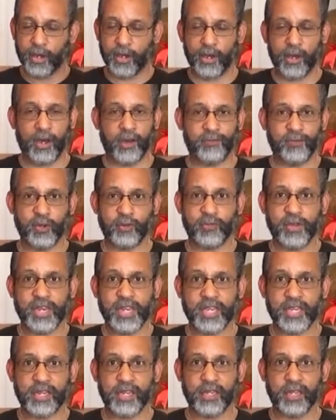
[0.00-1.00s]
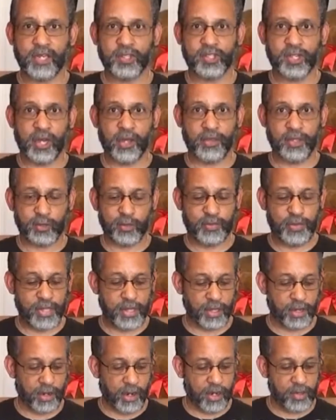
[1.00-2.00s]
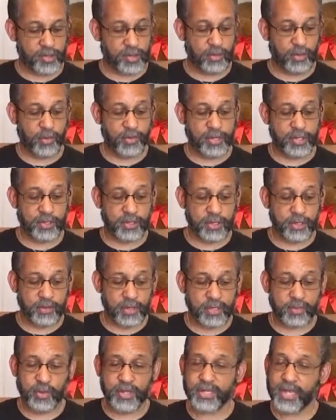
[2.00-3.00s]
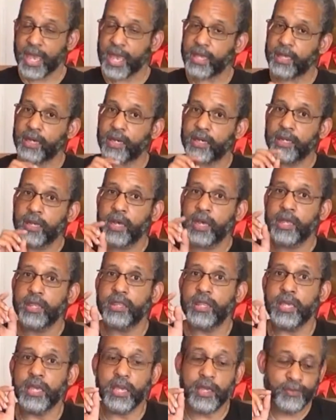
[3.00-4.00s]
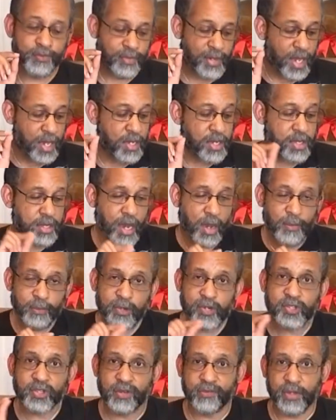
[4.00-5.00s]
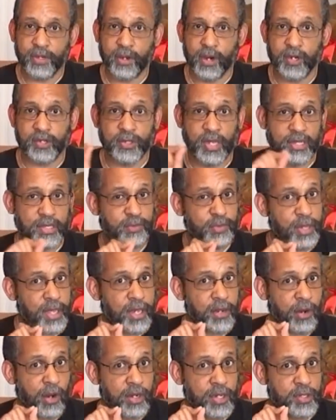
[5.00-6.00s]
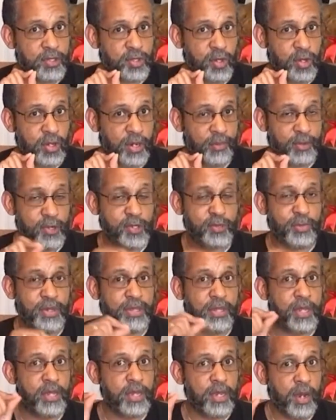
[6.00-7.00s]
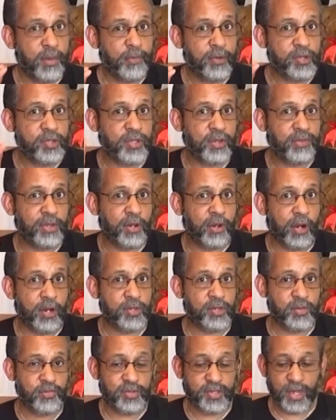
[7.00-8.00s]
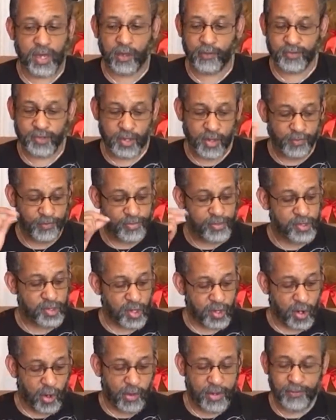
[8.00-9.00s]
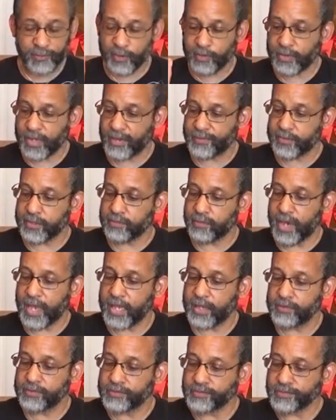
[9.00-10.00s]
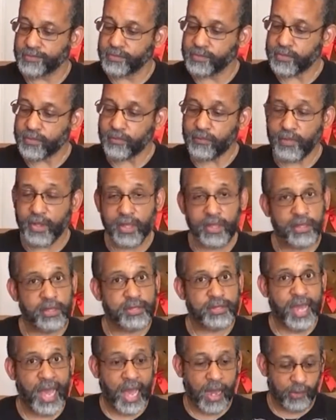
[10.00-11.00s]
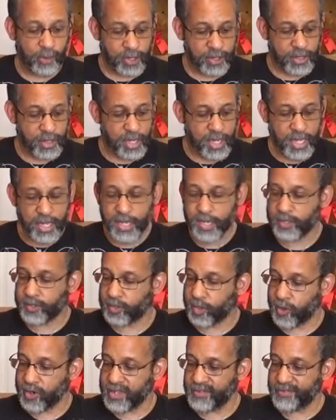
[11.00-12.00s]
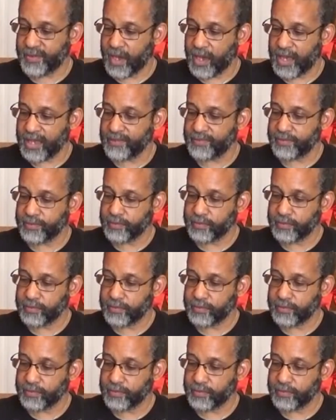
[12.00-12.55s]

of your reading in a nutshell, this would be the card. So what we do is we take the numbers of the cards, not the playing card insert numbers, but the numbers of the cards themselves. So going from left to right, the tower is 35,